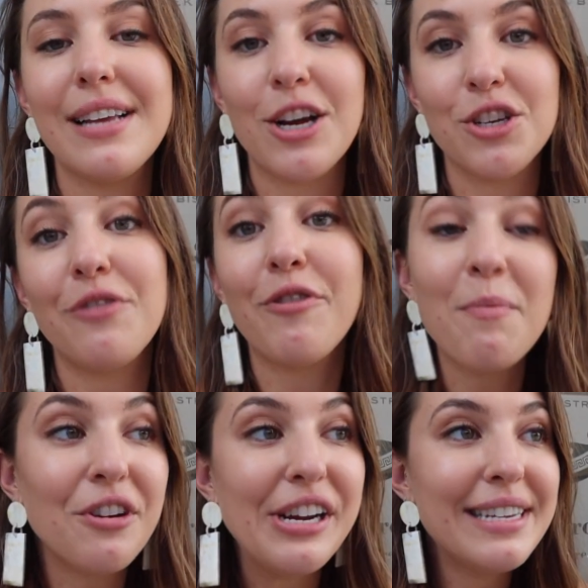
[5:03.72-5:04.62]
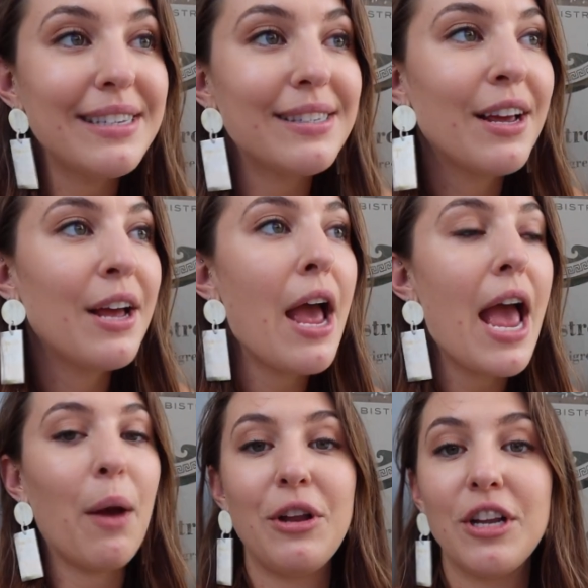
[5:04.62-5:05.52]
actually from Greece,
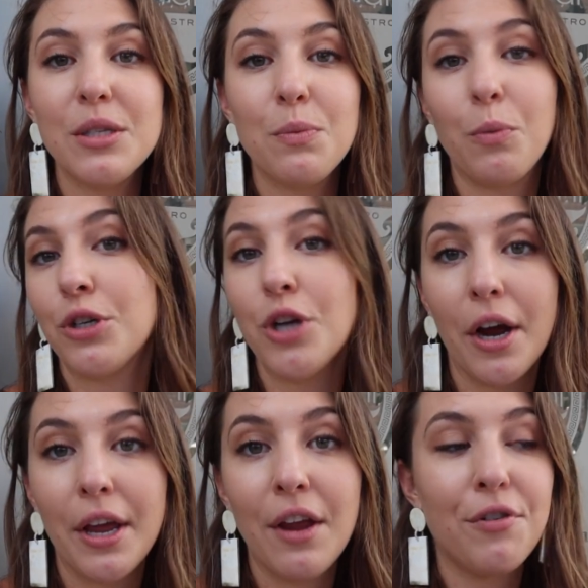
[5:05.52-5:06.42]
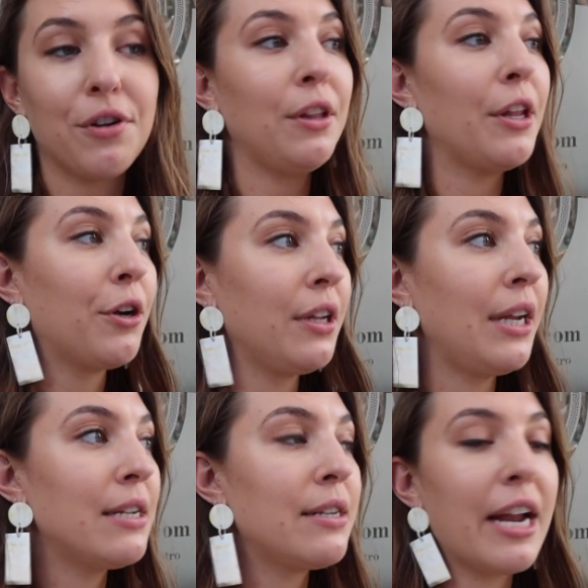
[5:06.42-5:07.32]
and we just were talking for literally
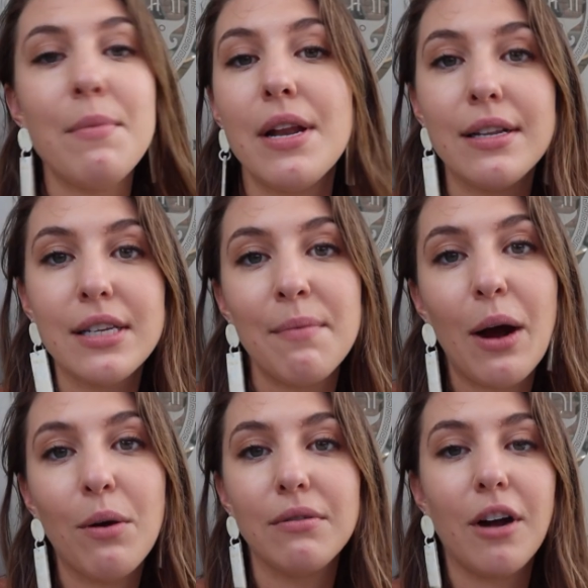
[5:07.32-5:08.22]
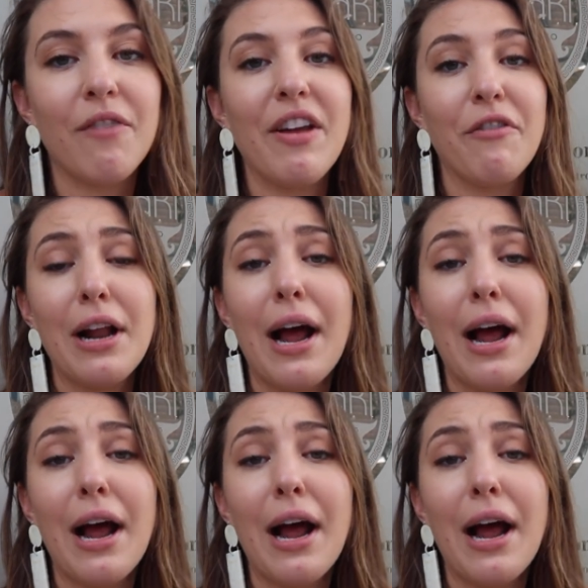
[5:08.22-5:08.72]
10 minutes about our favorite